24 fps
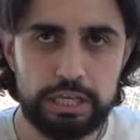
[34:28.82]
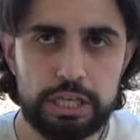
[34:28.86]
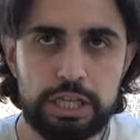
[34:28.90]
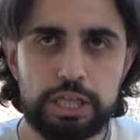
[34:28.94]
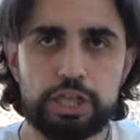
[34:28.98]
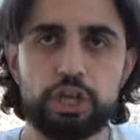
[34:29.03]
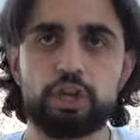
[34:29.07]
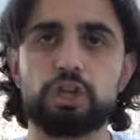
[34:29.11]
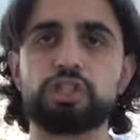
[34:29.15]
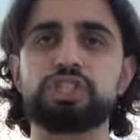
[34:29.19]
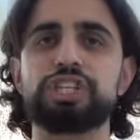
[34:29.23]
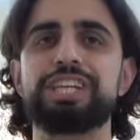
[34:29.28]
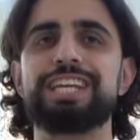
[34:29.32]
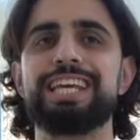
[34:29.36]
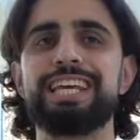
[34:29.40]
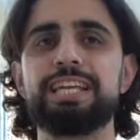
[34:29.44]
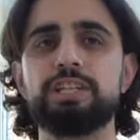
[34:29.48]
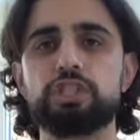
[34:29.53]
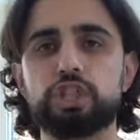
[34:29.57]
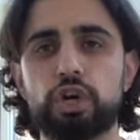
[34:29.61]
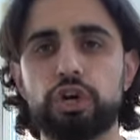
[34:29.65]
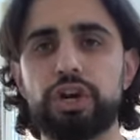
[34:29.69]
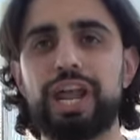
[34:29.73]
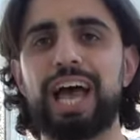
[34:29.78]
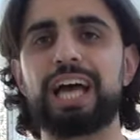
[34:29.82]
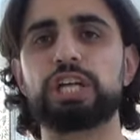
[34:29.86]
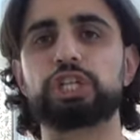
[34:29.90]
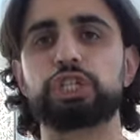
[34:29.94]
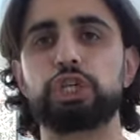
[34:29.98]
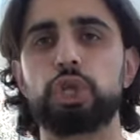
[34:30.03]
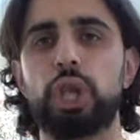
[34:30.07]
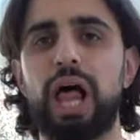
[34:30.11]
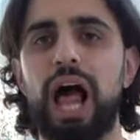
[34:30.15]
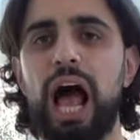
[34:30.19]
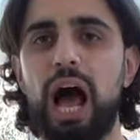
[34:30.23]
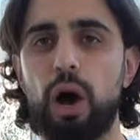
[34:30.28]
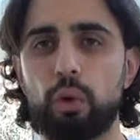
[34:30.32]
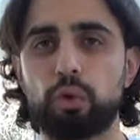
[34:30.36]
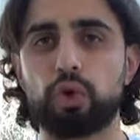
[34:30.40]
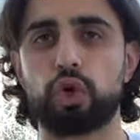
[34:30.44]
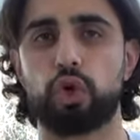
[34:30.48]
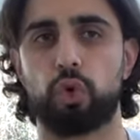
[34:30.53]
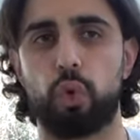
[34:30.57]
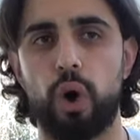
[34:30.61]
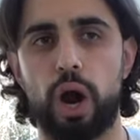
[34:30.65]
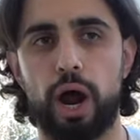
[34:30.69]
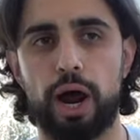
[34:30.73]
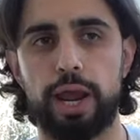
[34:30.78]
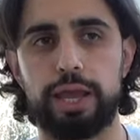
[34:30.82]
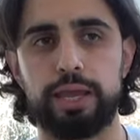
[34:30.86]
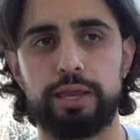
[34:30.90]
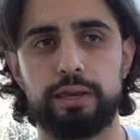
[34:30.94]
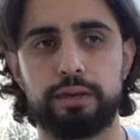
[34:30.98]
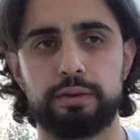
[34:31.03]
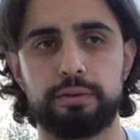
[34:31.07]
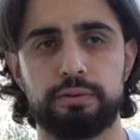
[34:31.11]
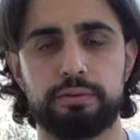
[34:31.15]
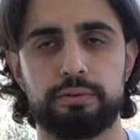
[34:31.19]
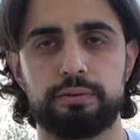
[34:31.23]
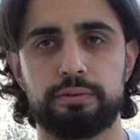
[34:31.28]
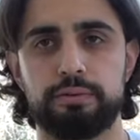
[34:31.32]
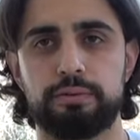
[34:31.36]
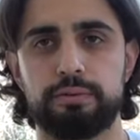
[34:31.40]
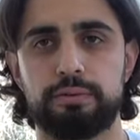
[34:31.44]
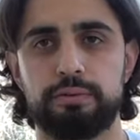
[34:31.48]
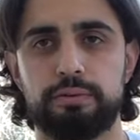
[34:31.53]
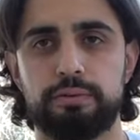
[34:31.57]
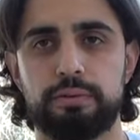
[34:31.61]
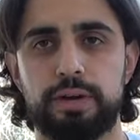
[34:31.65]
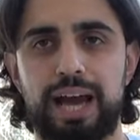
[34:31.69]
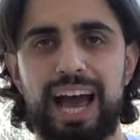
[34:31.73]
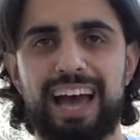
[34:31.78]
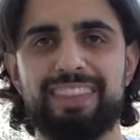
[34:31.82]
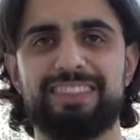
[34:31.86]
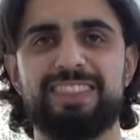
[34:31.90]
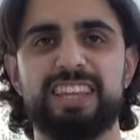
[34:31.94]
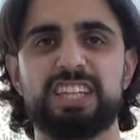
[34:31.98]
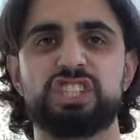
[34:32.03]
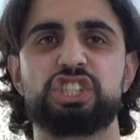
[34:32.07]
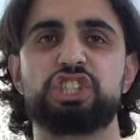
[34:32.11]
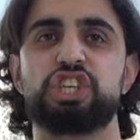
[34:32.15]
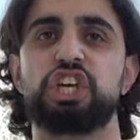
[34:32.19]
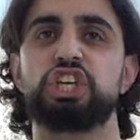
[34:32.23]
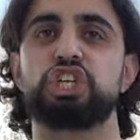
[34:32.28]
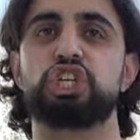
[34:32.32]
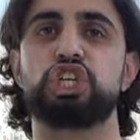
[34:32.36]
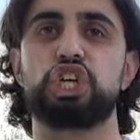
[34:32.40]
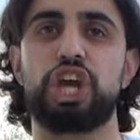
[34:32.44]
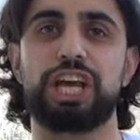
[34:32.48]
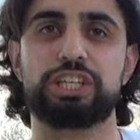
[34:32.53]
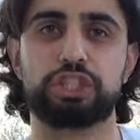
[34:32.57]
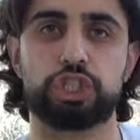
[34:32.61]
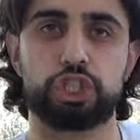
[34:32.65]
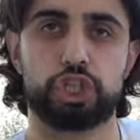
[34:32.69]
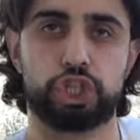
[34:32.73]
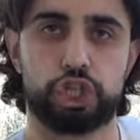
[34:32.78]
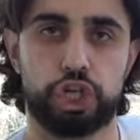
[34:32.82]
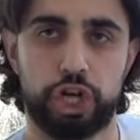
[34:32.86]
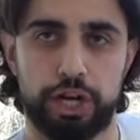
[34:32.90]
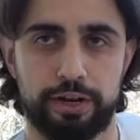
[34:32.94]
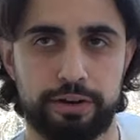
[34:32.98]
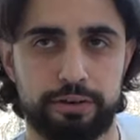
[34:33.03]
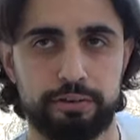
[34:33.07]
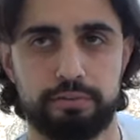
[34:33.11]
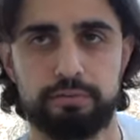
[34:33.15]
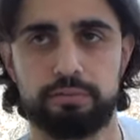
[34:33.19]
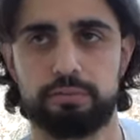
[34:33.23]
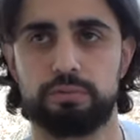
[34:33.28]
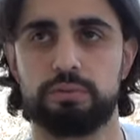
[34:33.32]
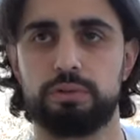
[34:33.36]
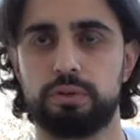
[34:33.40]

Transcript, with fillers: There is an international outcry at this suggestion